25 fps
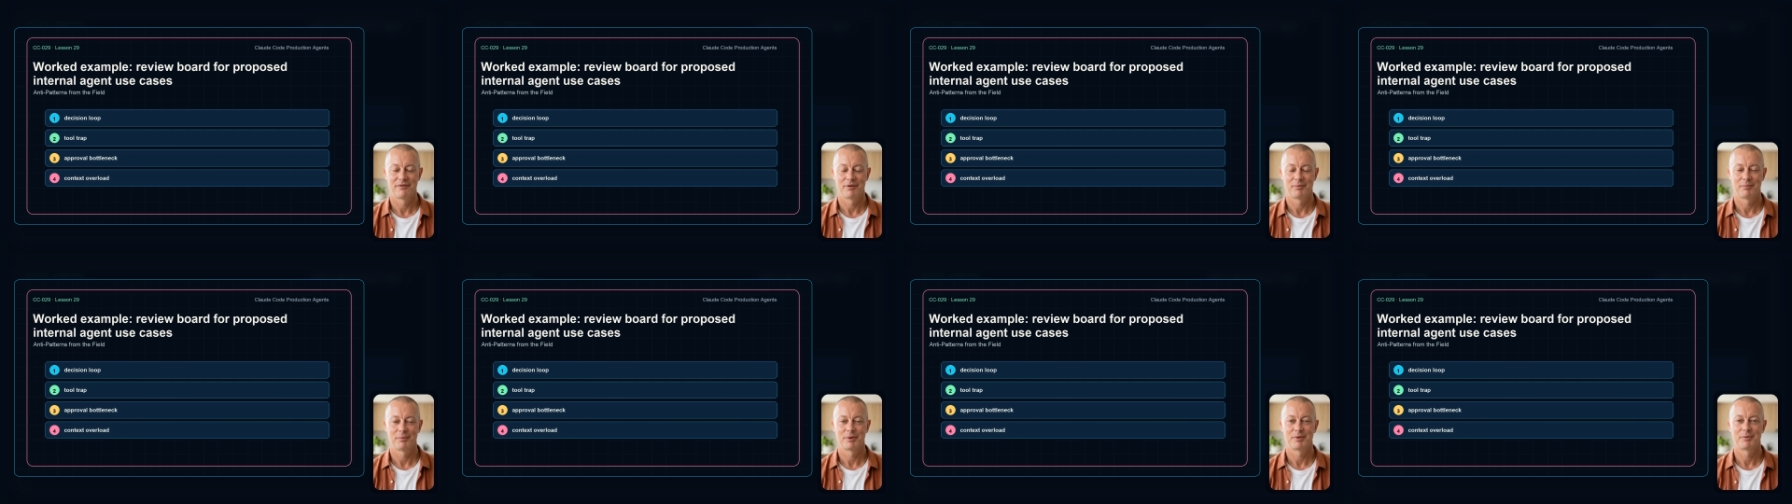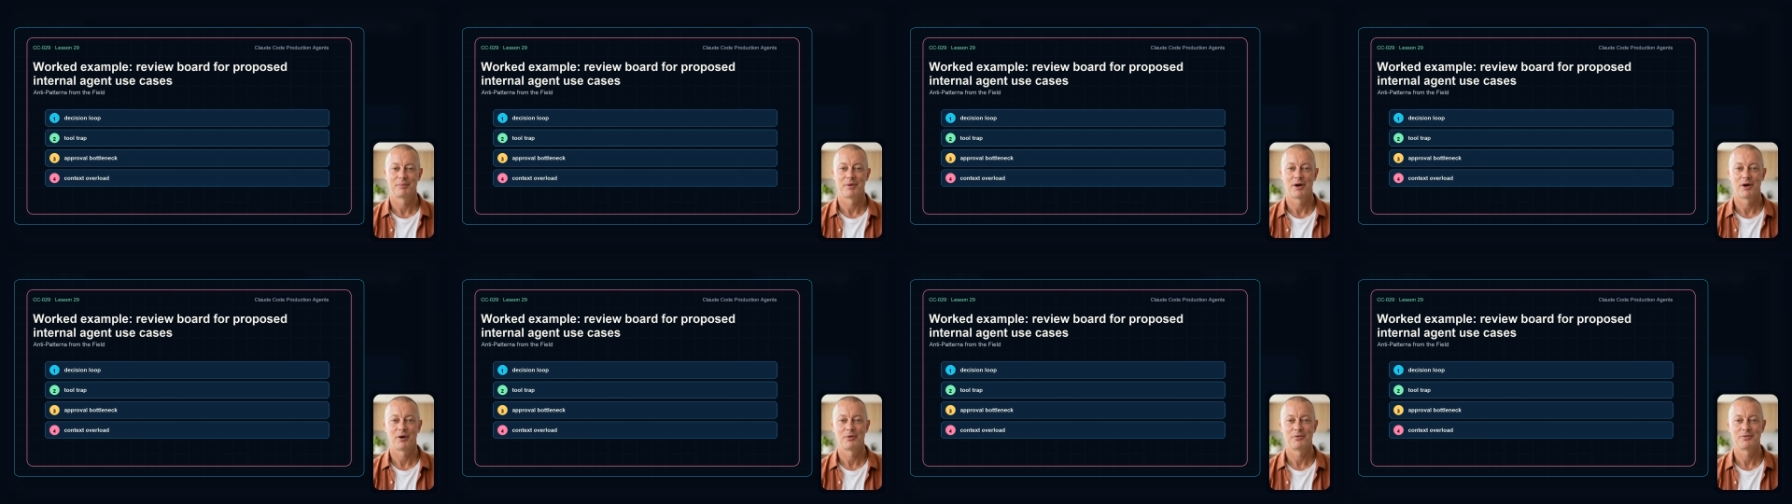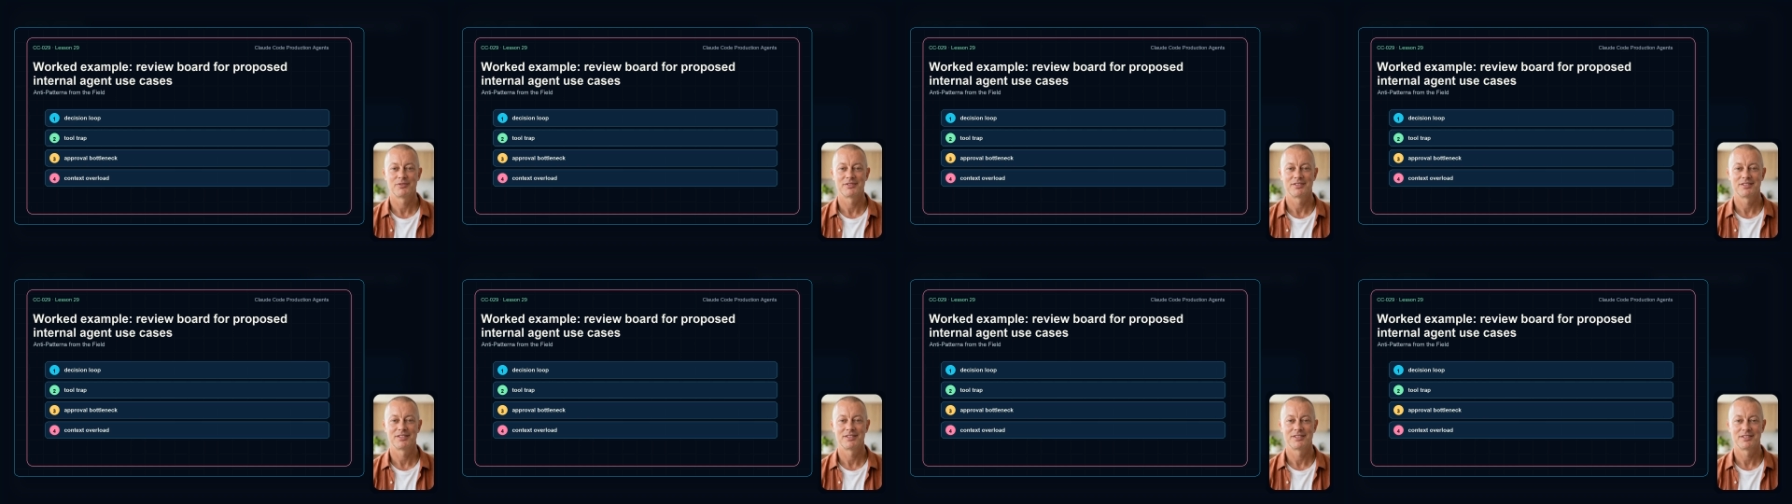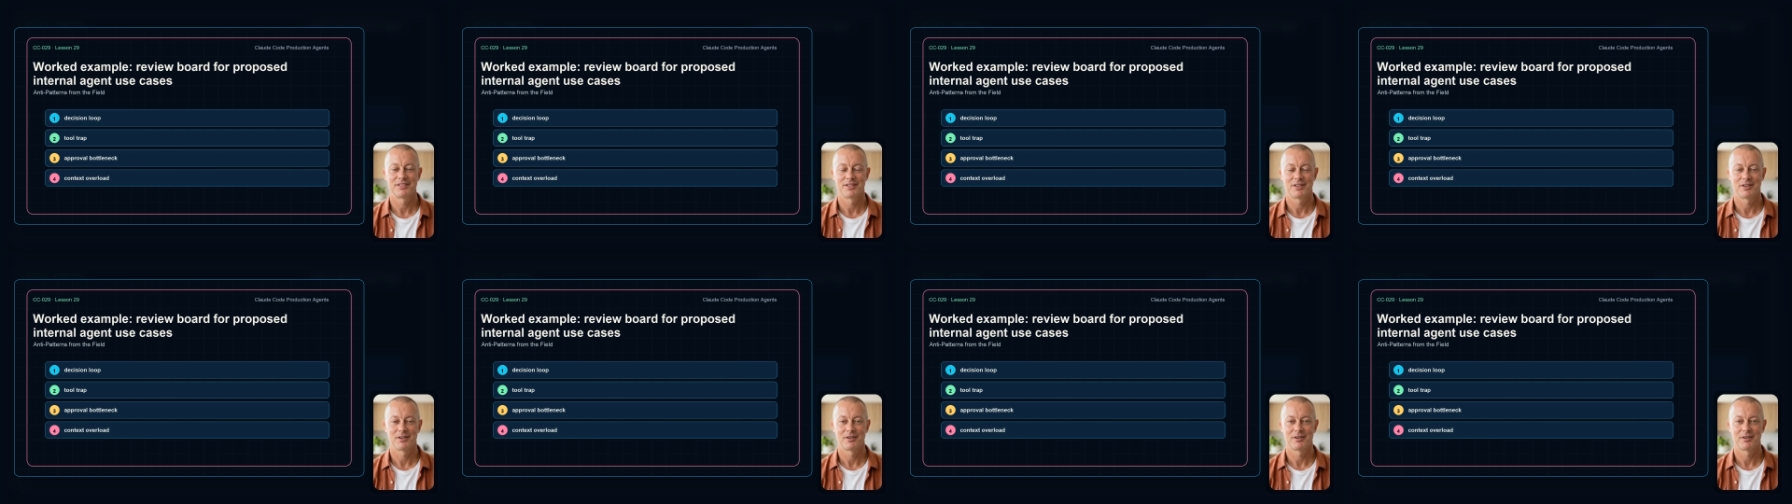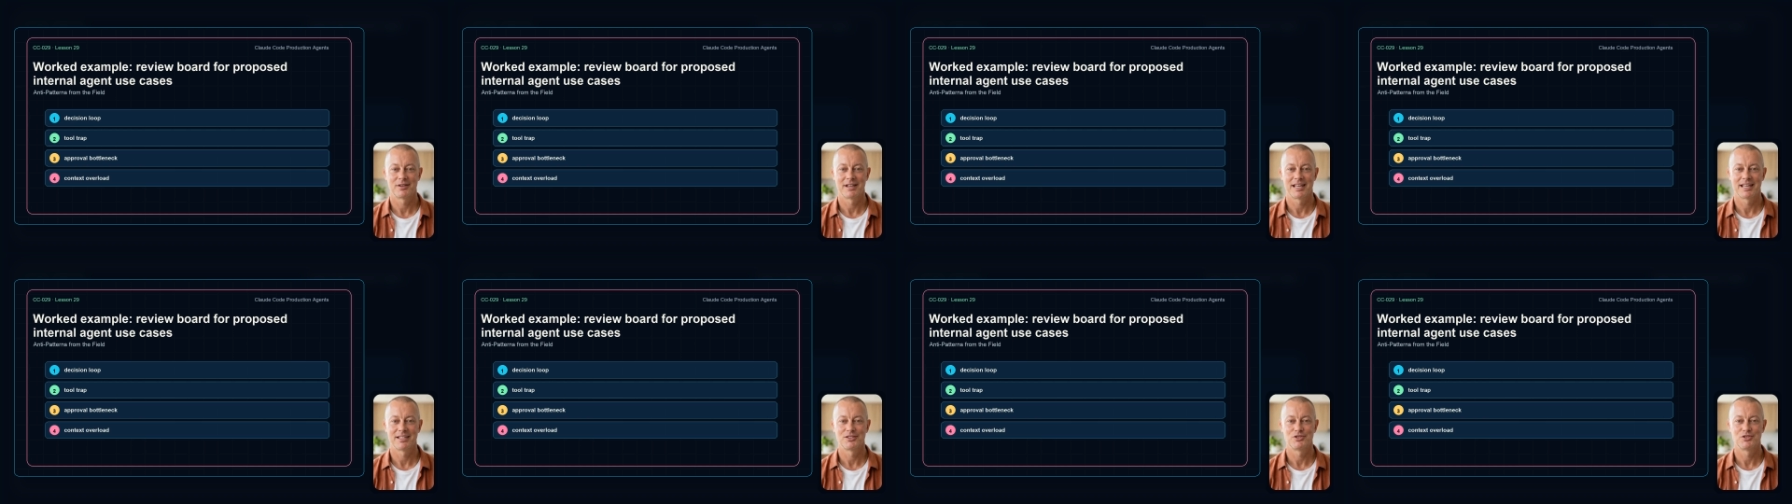for proposed
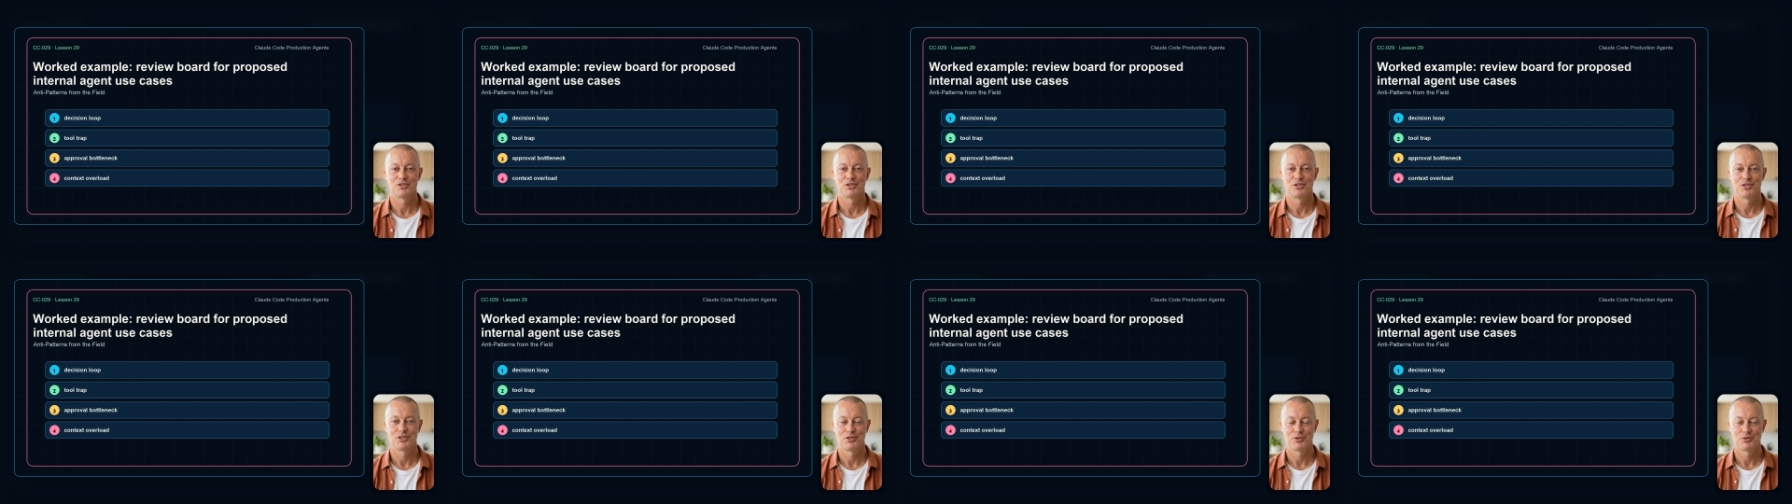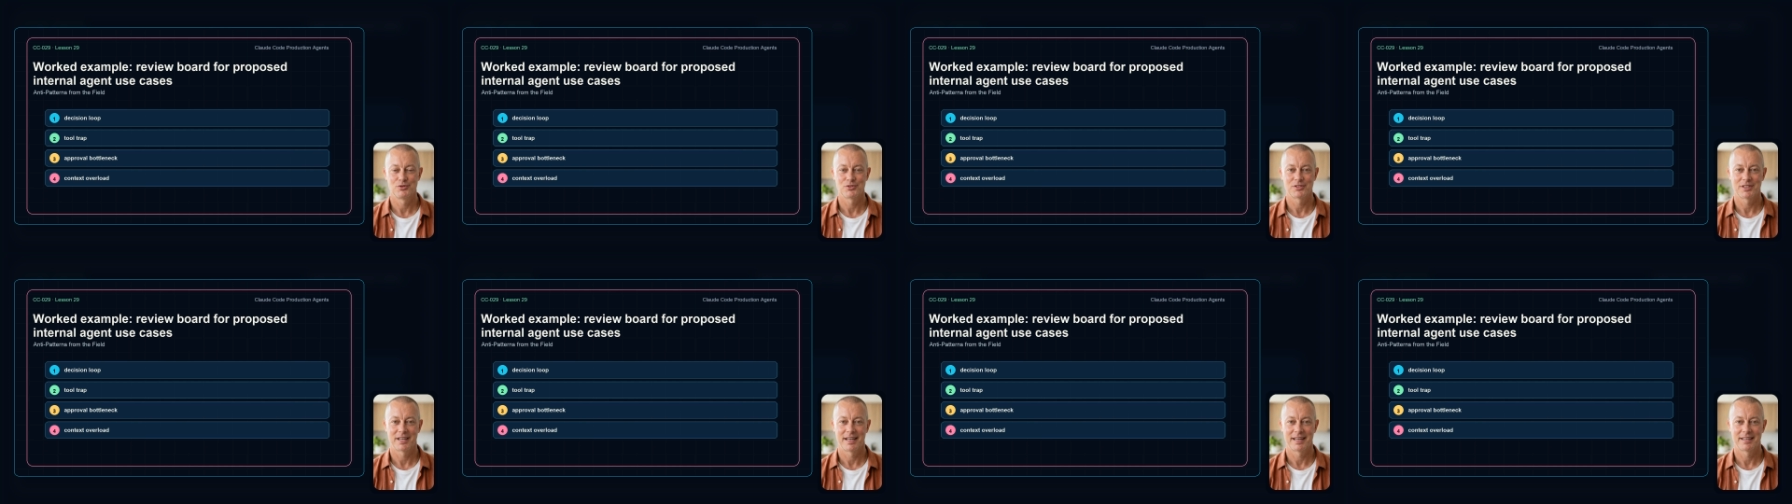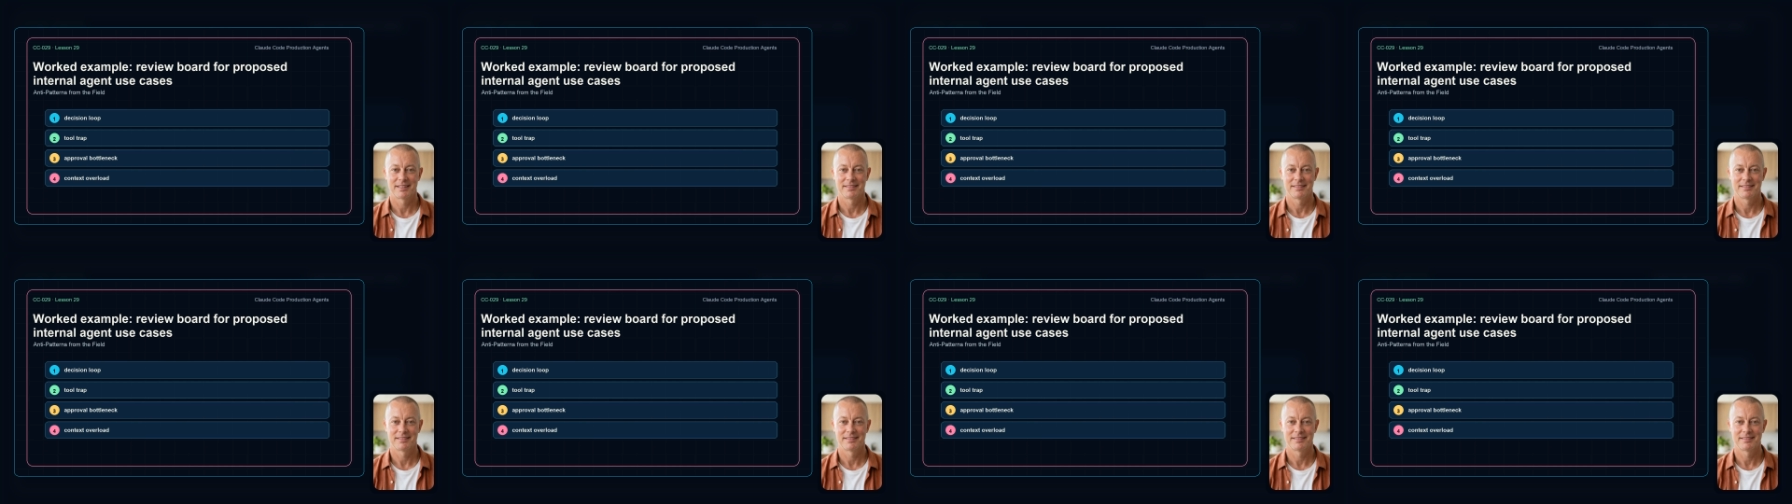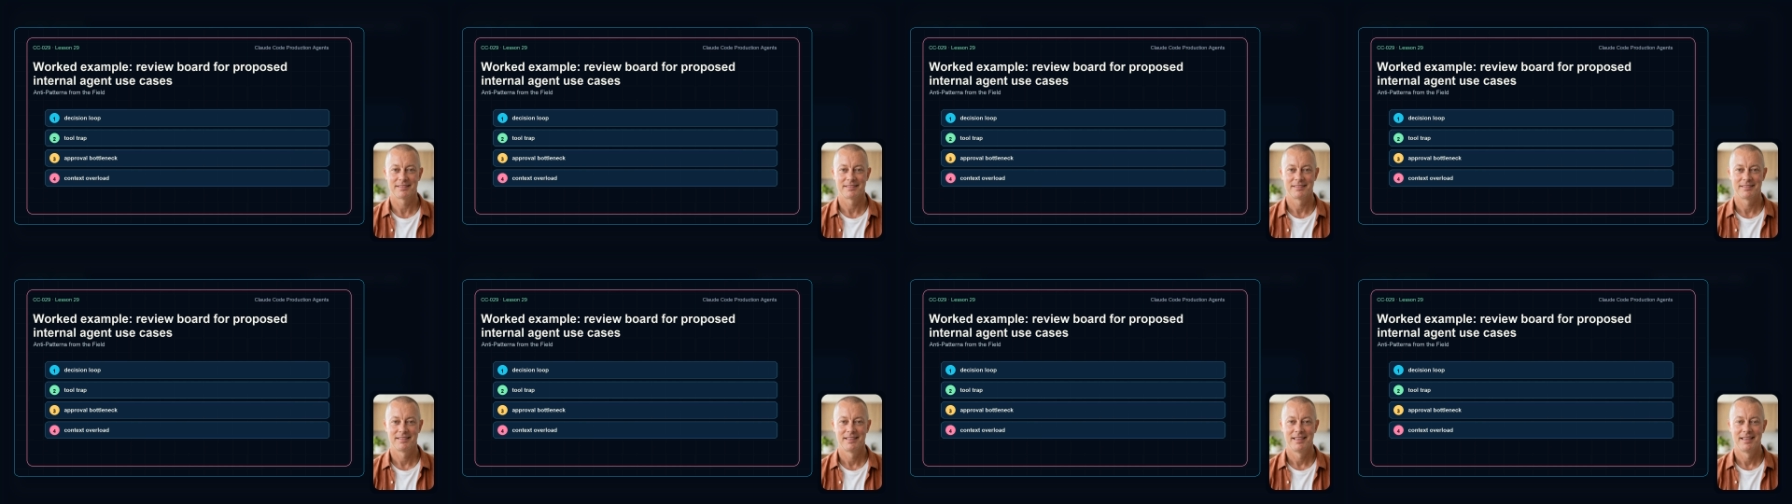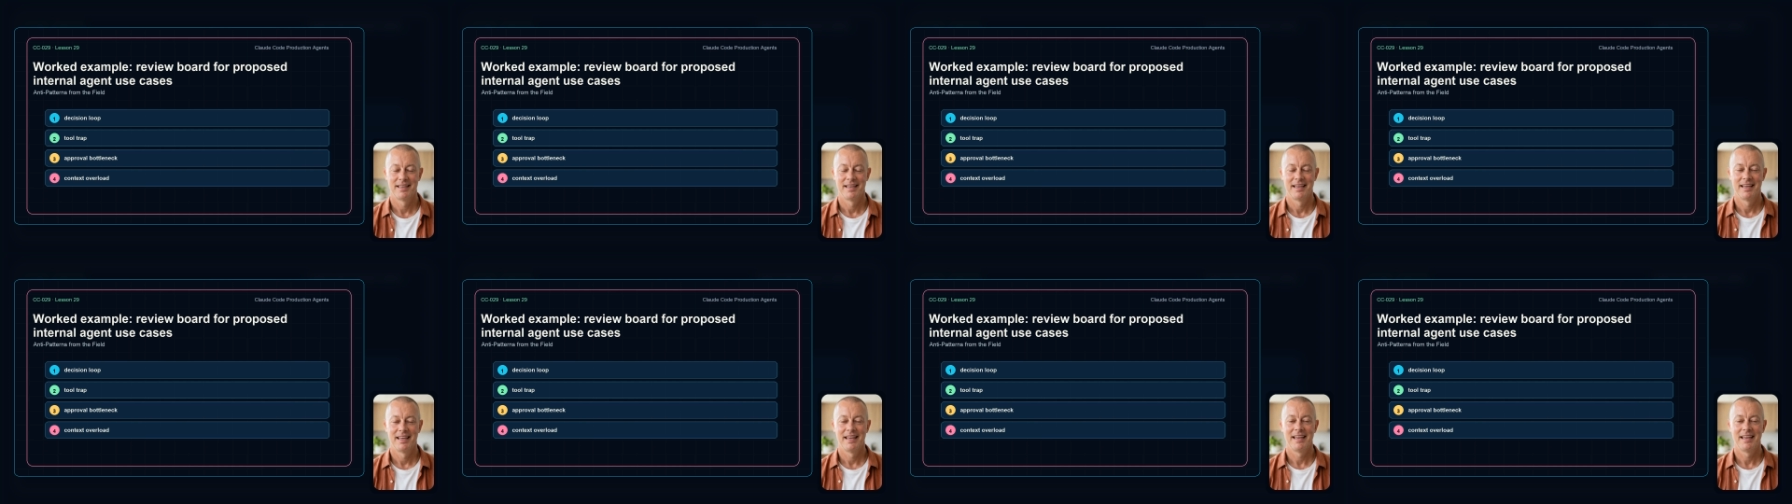internal agent use cases.